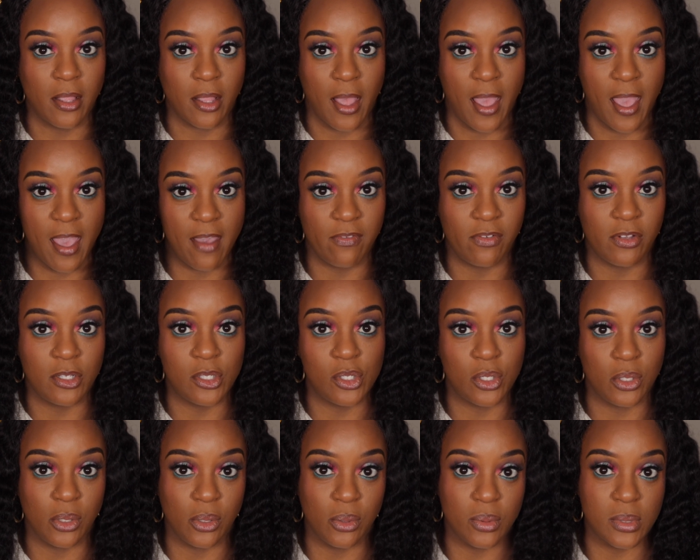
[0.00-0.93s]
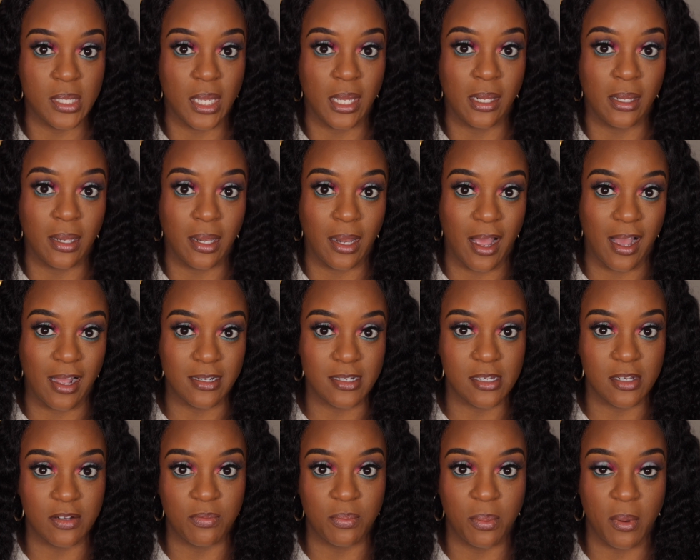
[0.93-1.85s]
having to use a lot
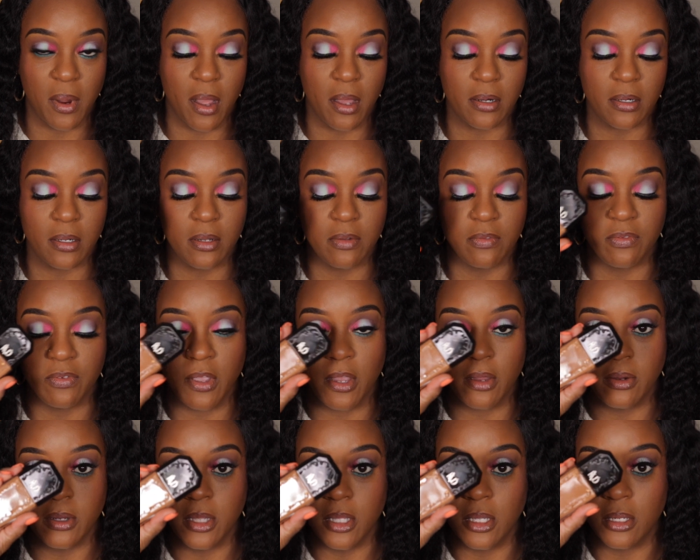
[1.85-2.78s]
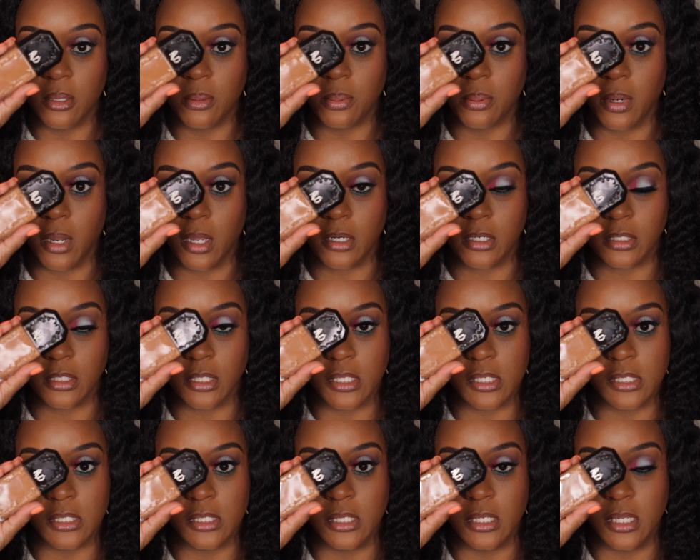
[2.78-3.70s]
of product, very little product
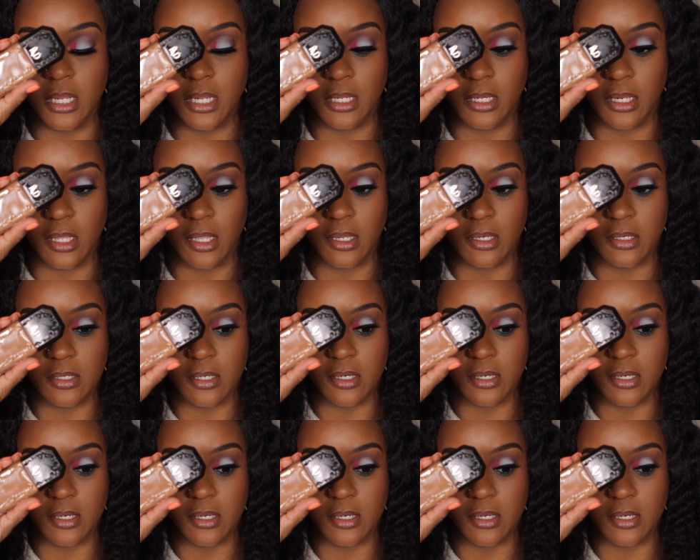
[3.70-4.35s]
is needed.